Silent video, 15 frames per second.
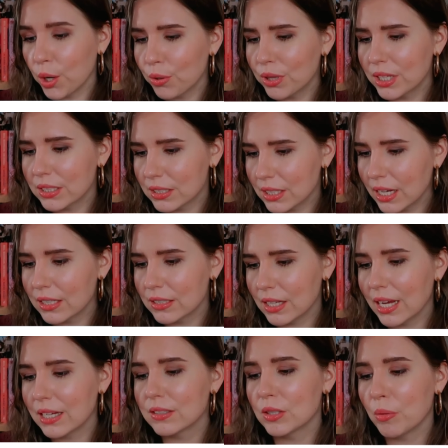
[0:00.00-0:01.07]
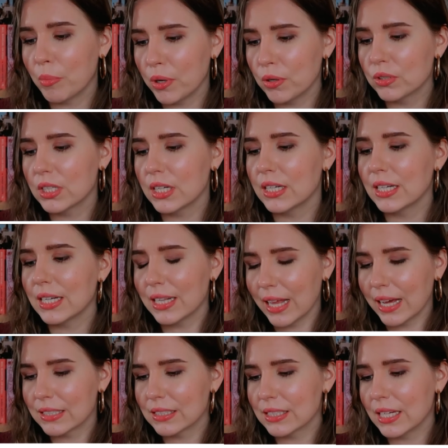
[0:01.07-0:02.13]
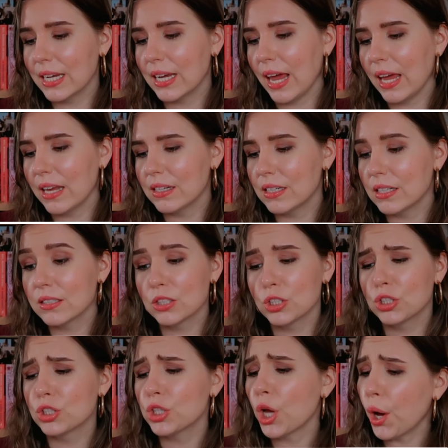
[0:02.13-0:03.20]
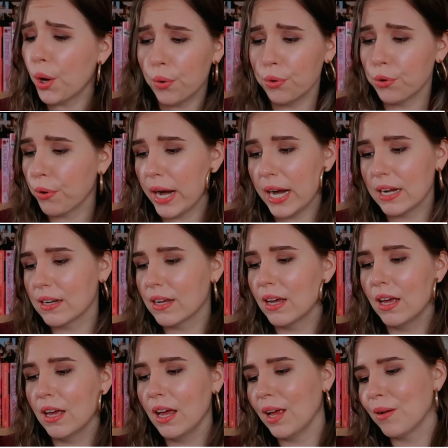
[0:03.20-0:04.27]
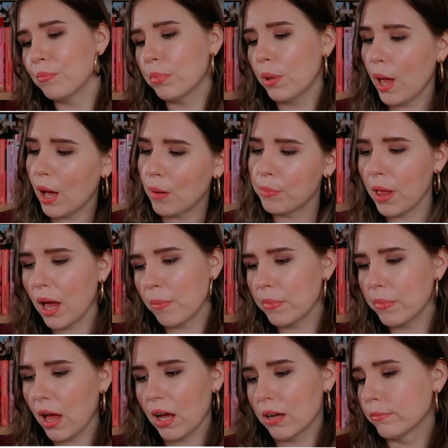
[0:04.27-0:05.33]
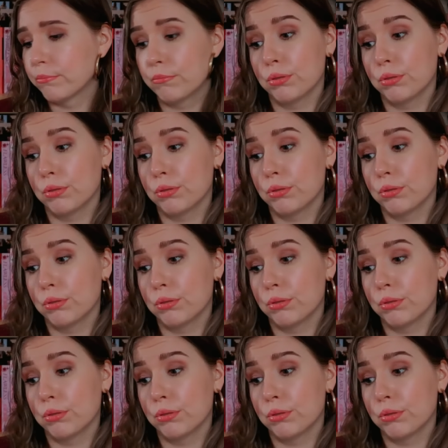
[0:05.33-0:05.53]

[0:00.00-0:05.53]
know this is a supposed classic, and it is so great, and blah, blah, blah.